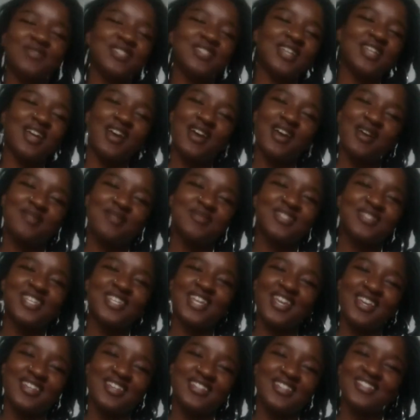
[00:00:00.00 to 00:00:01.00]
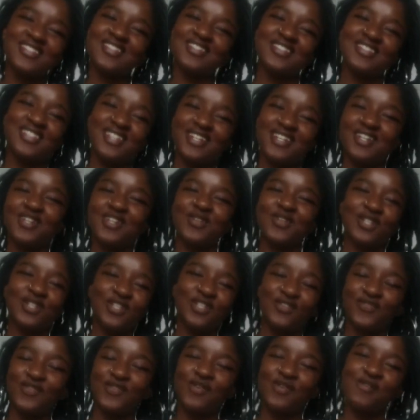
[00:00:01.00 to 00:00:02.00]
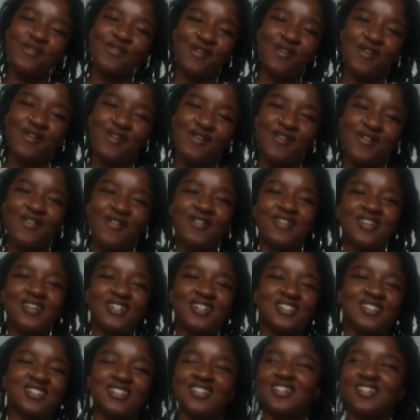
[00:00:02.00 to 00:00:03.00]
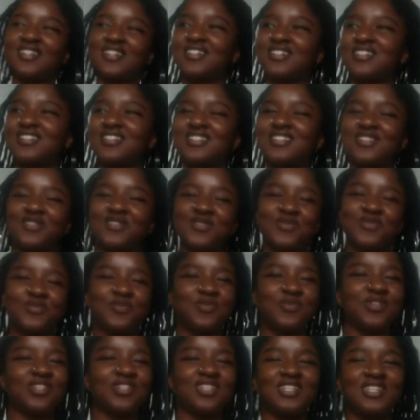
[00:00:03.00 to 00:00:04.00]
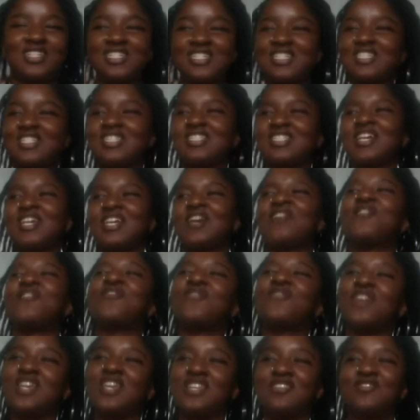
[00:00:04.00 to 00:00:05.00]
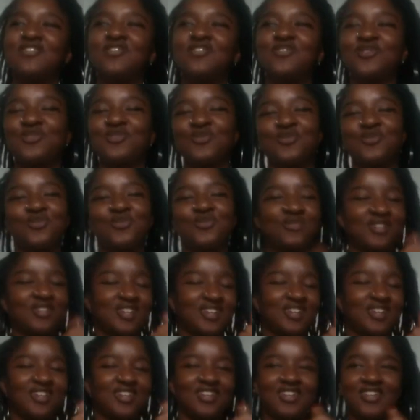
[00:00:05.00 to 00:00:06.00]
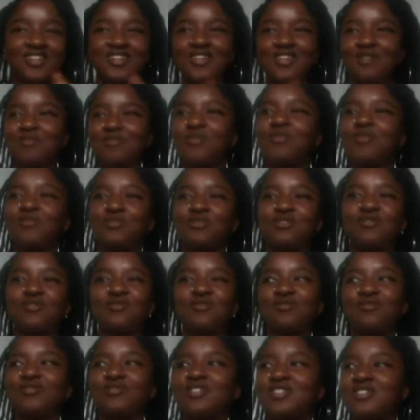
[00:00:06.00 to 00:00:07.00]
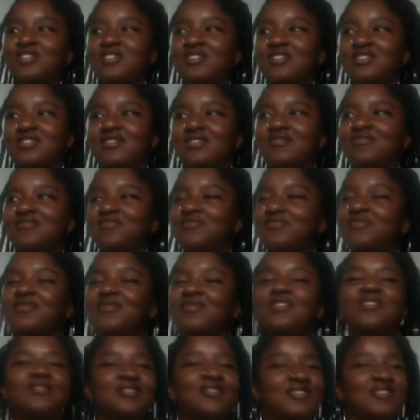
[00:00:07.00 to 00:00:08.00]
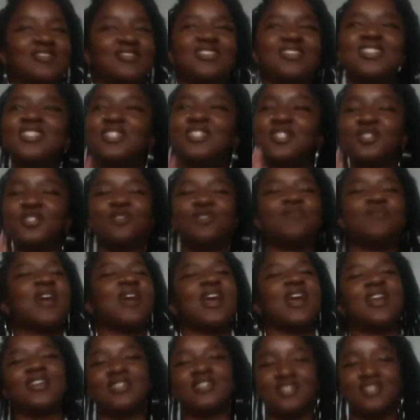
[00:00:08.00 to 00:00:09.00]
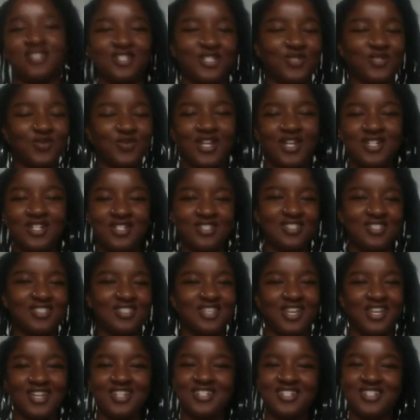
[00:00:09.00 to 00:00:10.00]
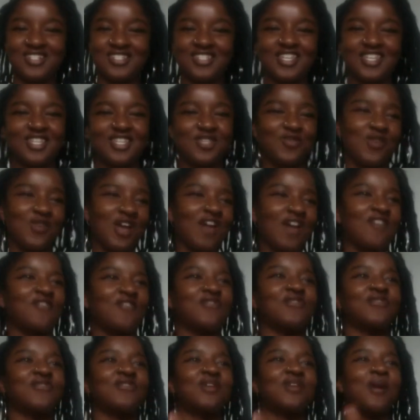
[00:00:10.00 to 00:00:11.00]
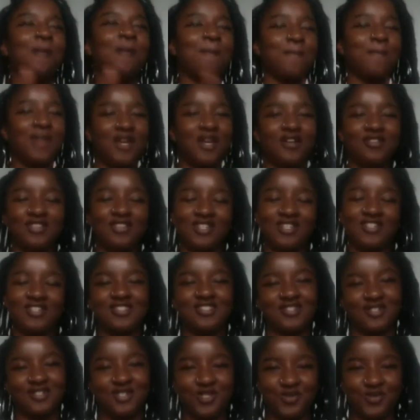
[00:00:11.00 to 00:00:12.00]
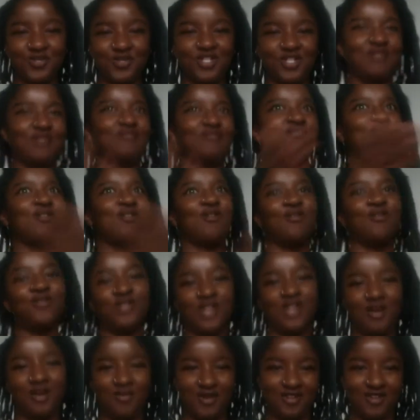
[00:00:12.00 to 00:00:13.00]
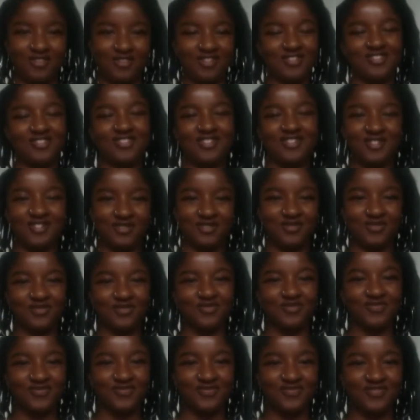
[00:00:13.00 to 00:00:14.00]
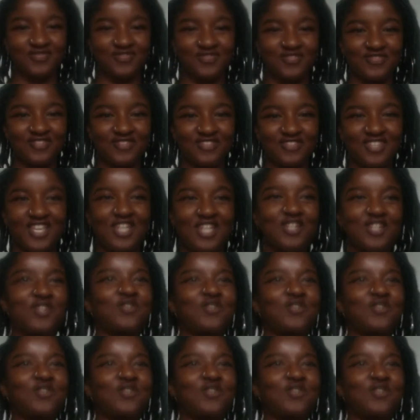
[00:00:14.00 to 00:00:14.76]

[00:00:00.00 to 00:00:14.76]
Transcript: time to answer the annoying phone call, or to really just delve into emotional, just traumatic situations? Like it's just like you have better things to do, and you know you have better things to do, and you're